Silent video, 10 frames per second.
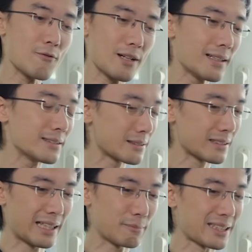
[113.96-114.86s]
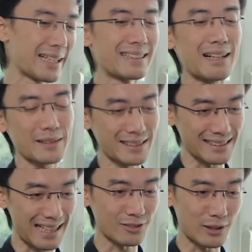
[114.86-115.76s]
When I keep saying this is
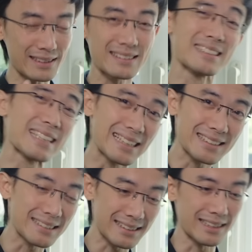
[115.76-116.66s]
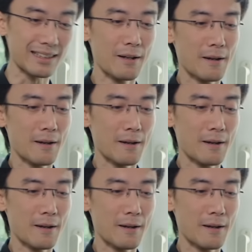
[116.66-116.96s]
hard drive, this is SSD.